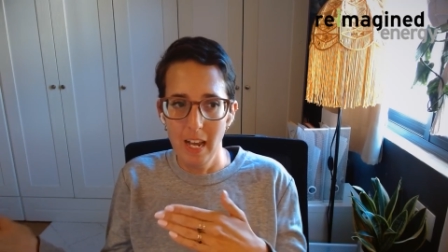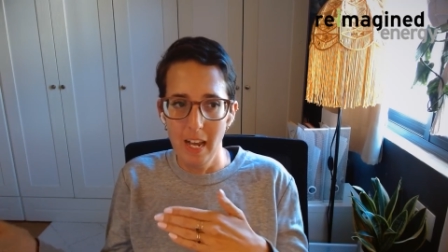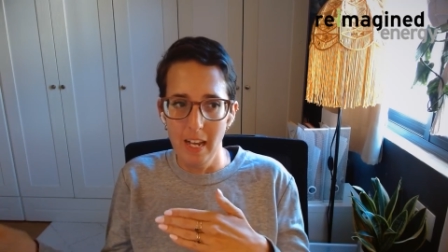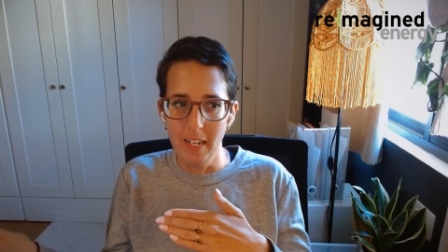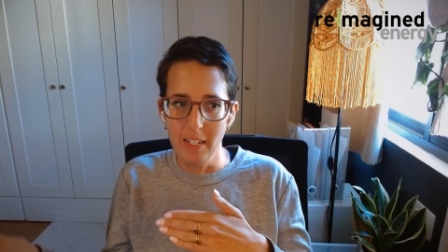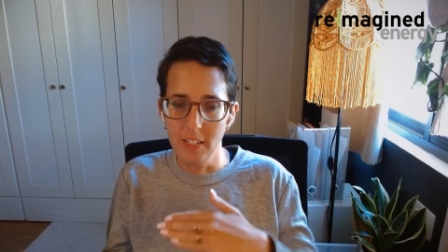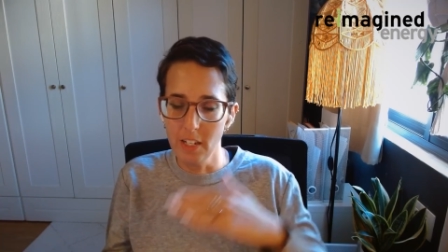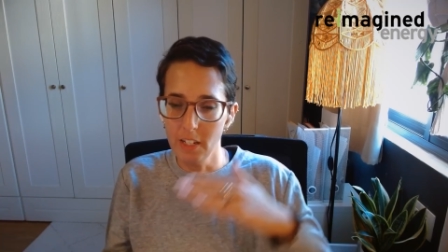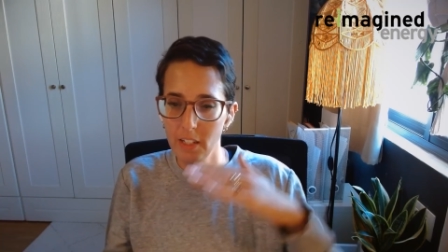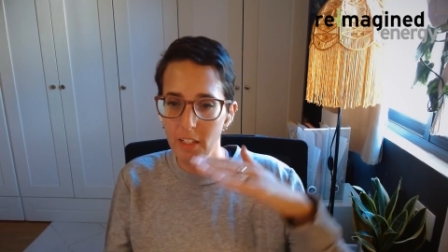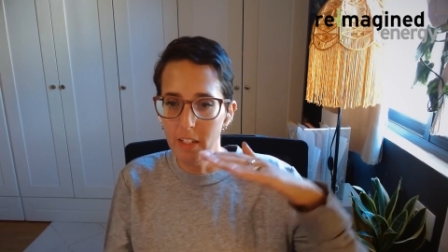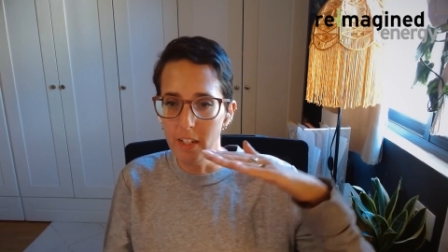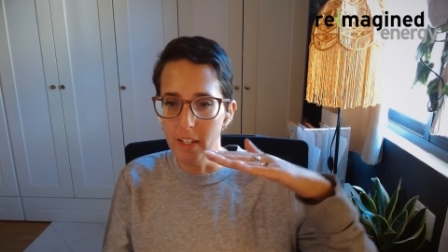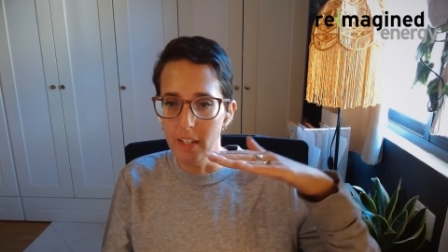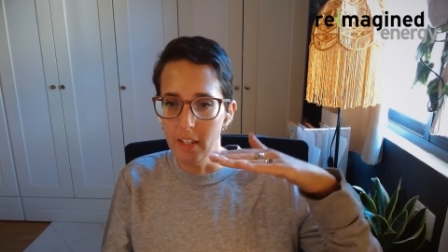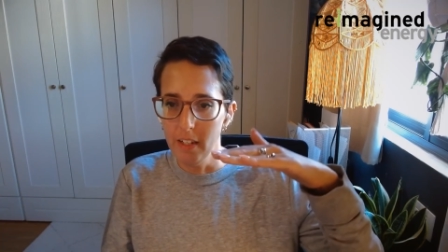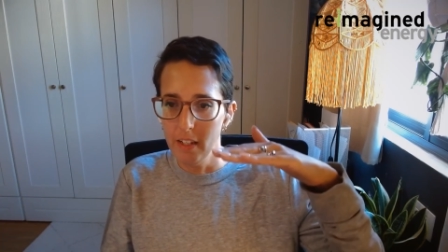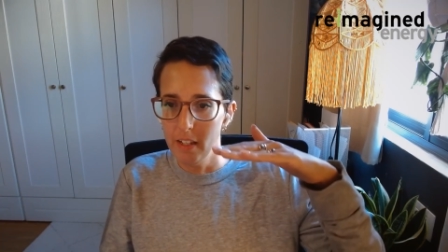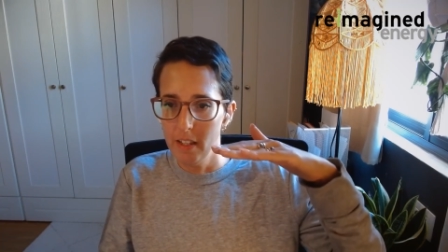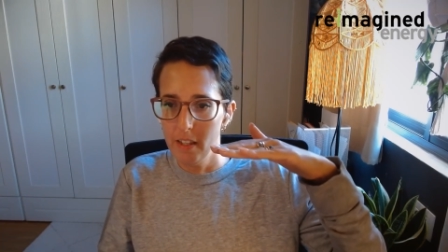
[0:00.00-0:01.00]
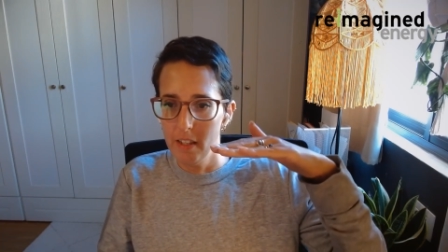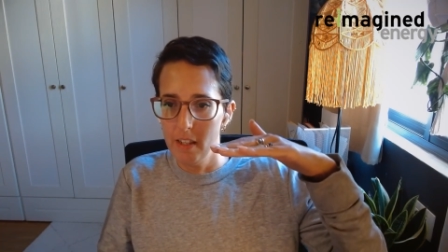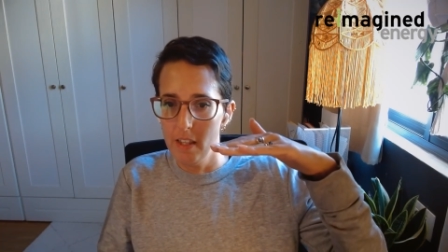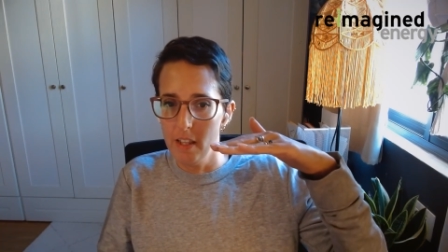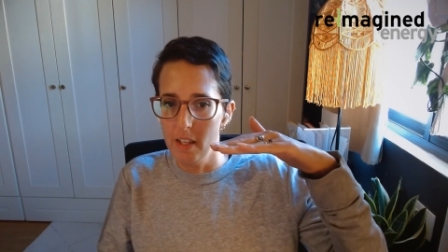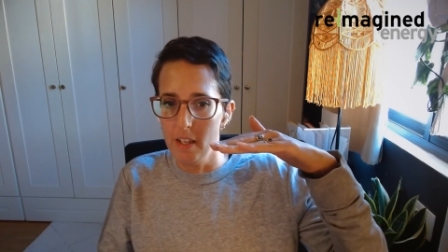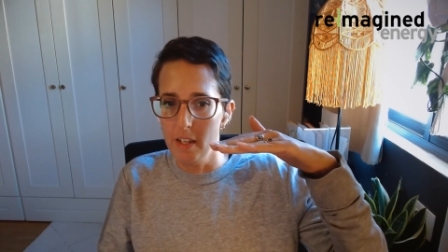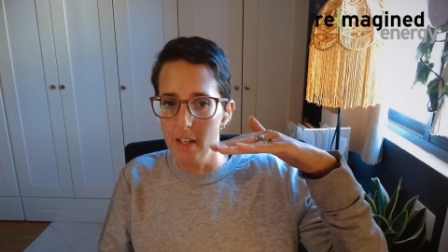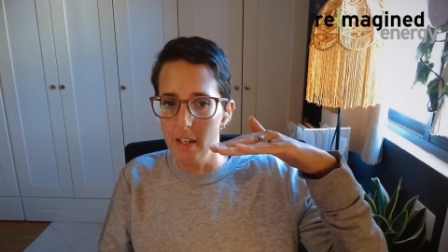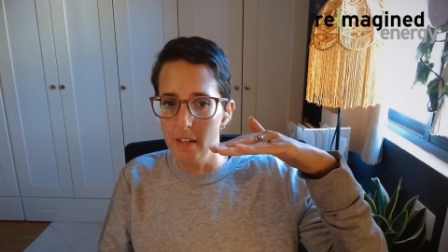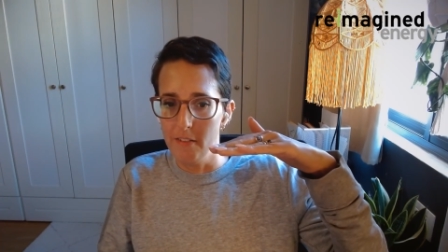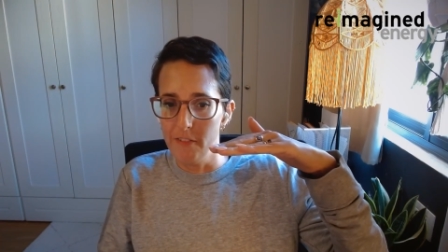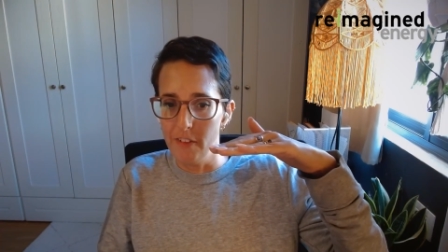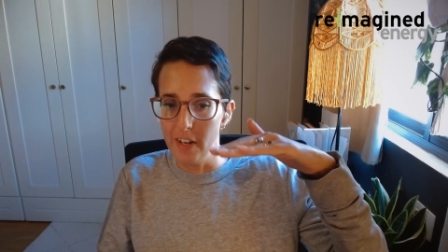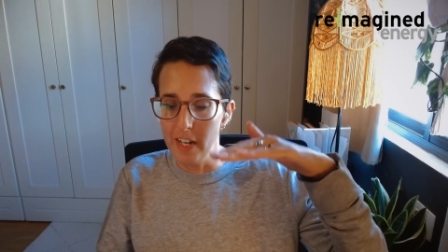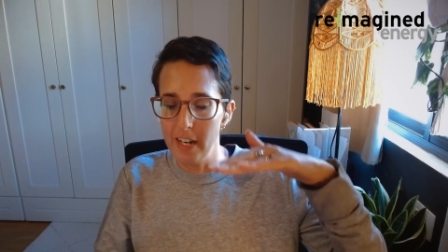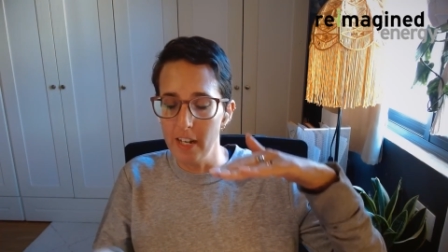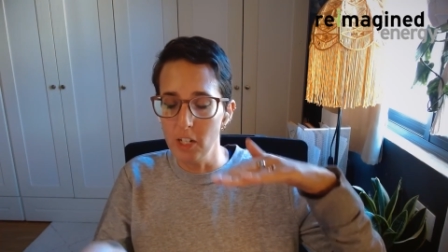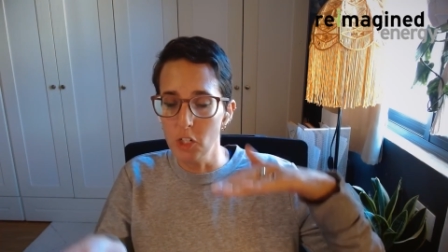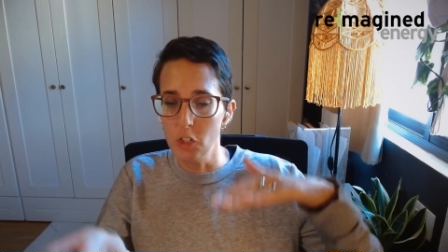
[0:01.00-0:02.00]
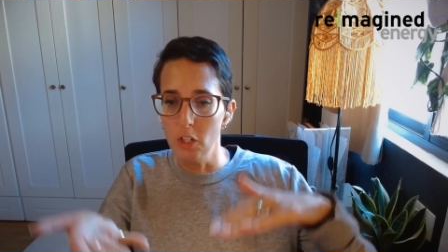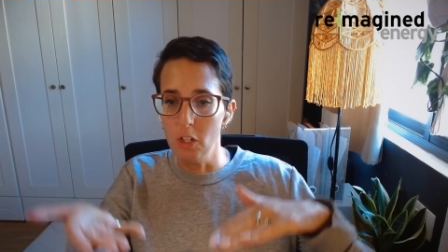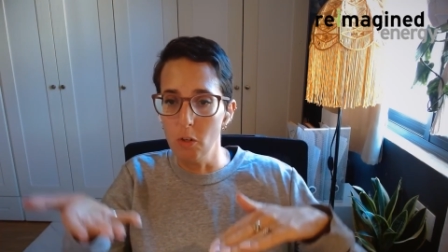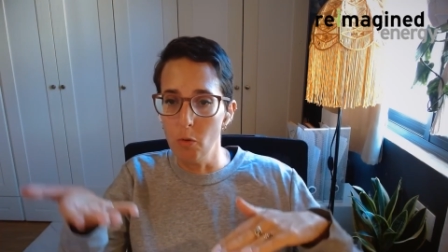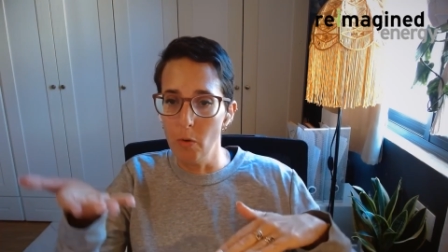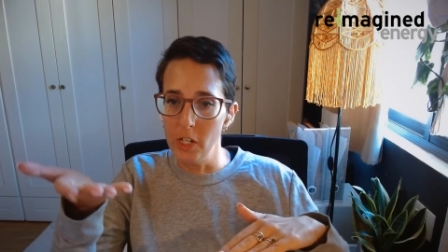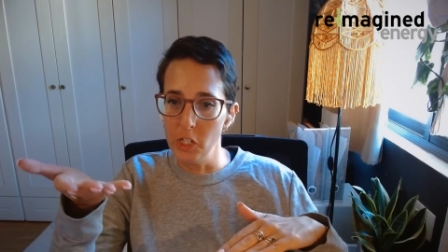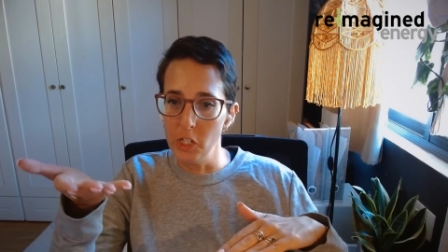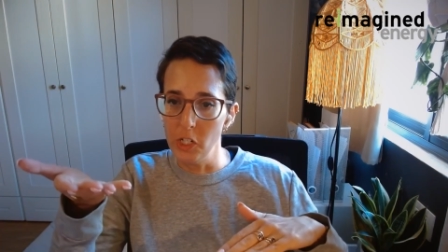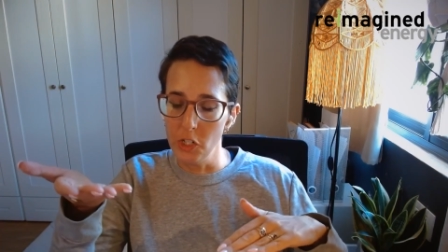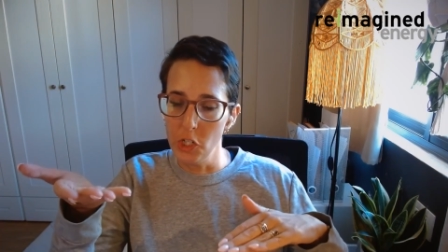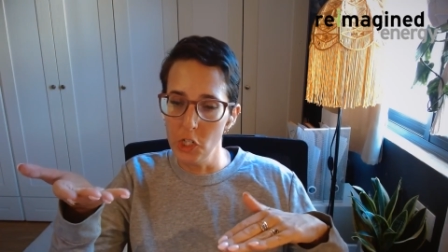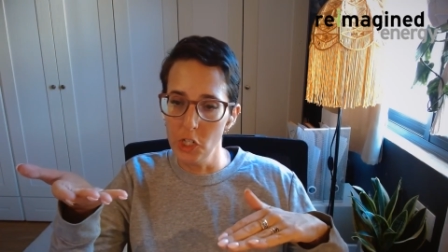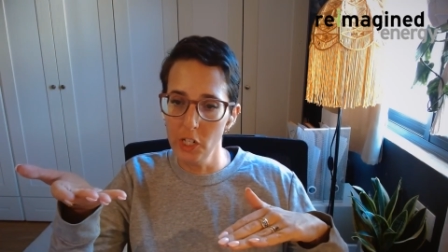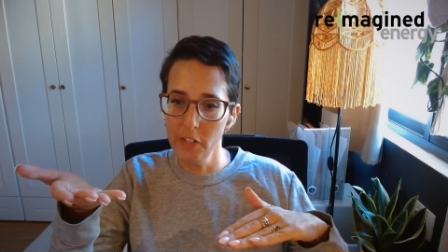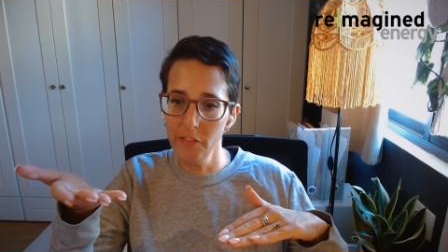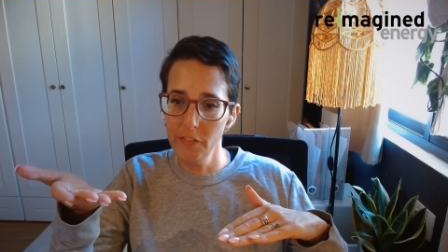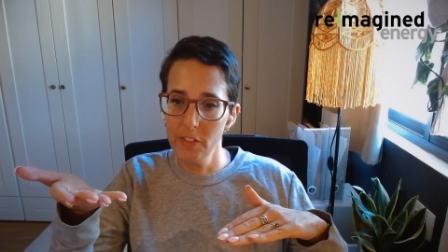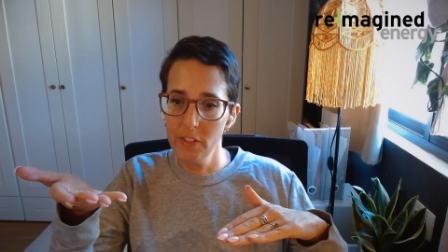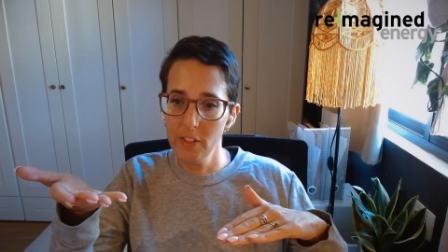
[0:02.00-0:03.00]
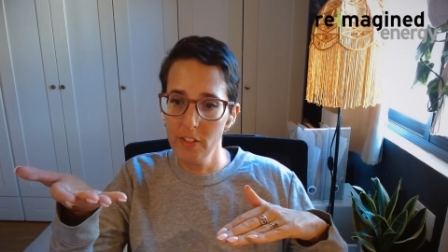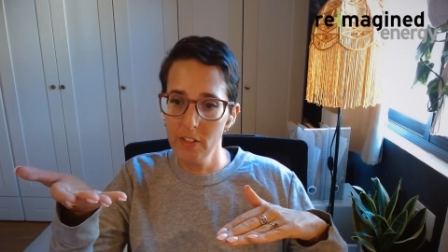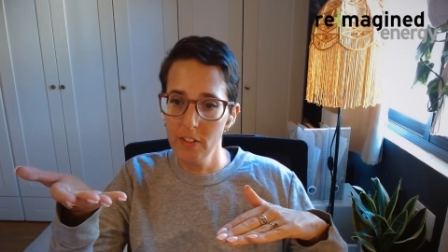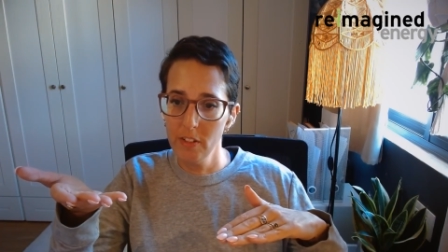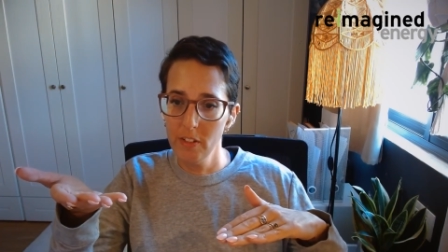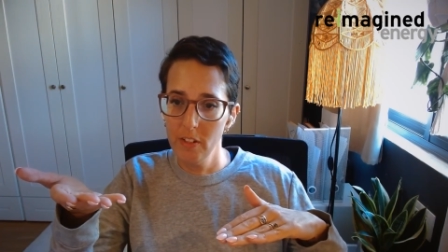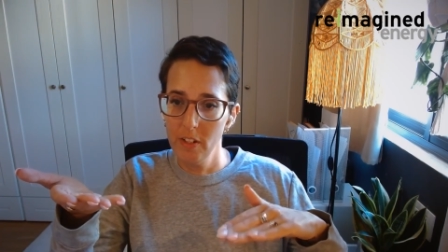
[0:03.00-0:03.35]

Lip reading: And suddenly the financial equation shifts,